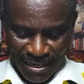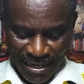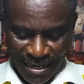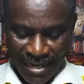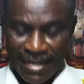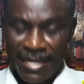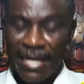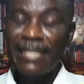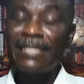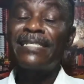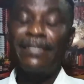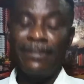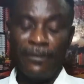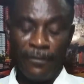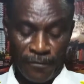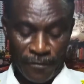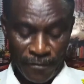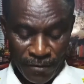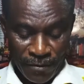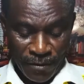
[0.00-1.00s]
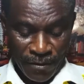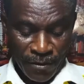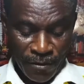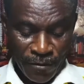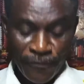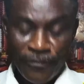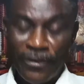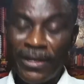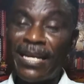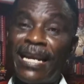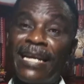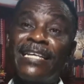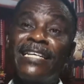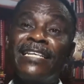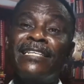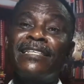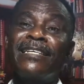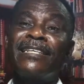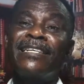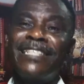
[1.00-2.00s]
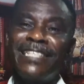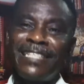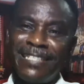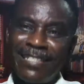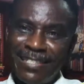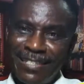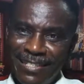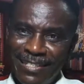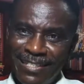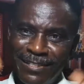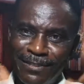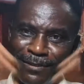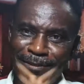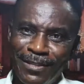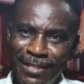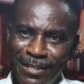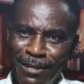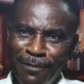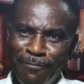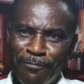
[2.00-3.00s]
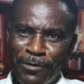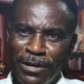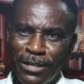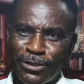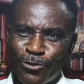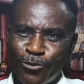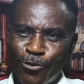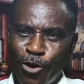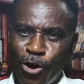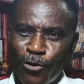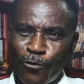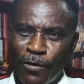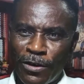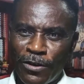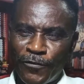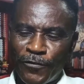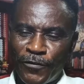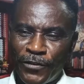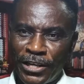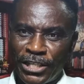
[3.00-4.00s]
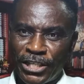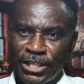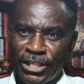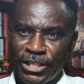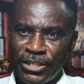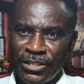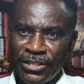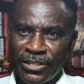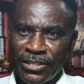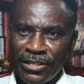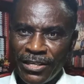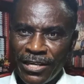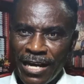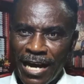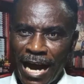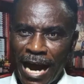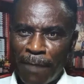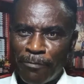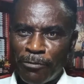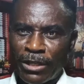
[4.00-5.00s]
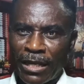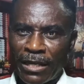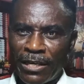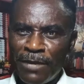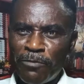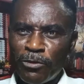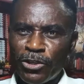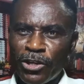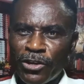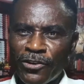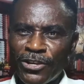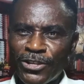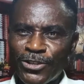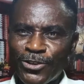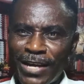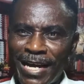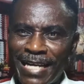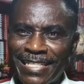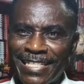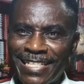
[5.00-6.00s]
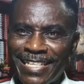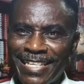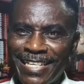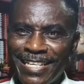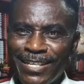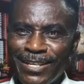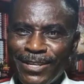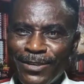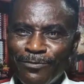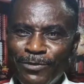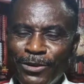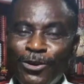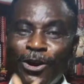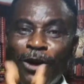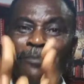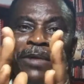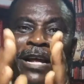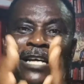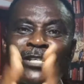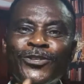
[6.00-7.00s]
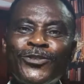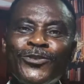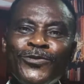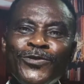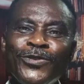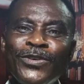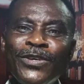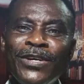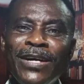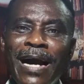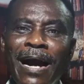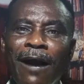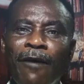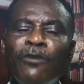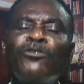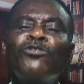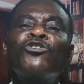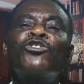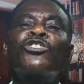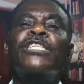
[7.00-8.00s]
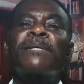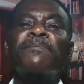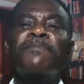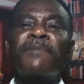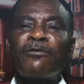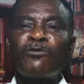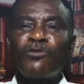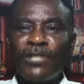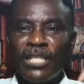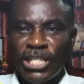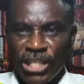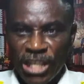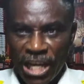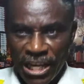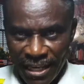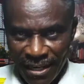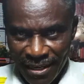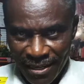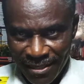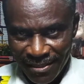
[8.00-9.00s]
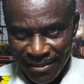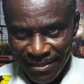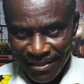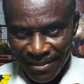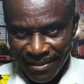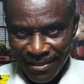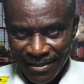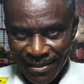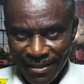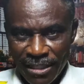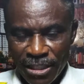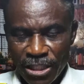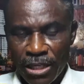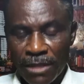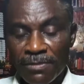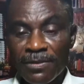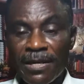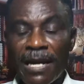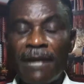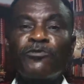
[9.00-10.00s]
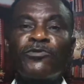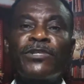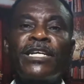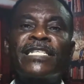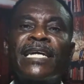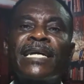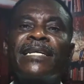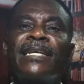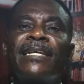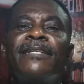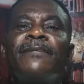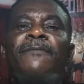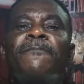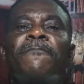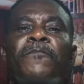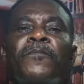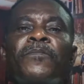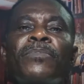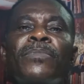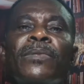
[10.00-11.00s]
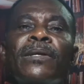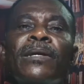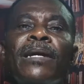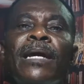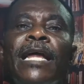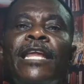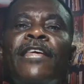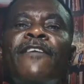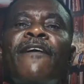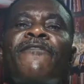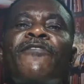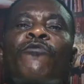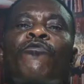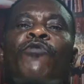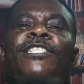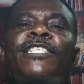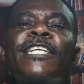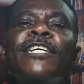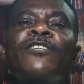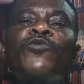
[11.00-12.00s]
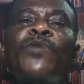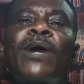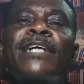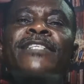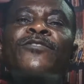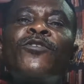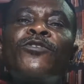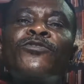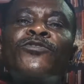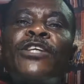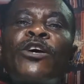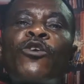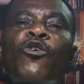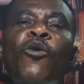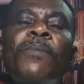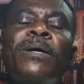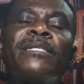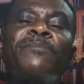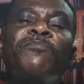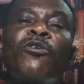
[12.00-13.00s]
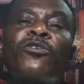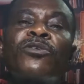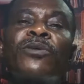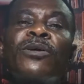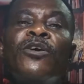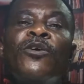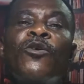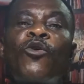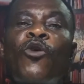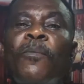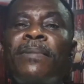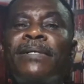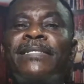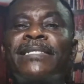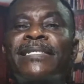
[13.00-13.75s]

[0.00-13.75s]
And then finally, give praise to God when you finish. I'm Dr. Nibojo Chrysolite. May God bless you. I want you to subscribe to this channel. Subscribe to the channel. And if you have a question to ask, go to the comment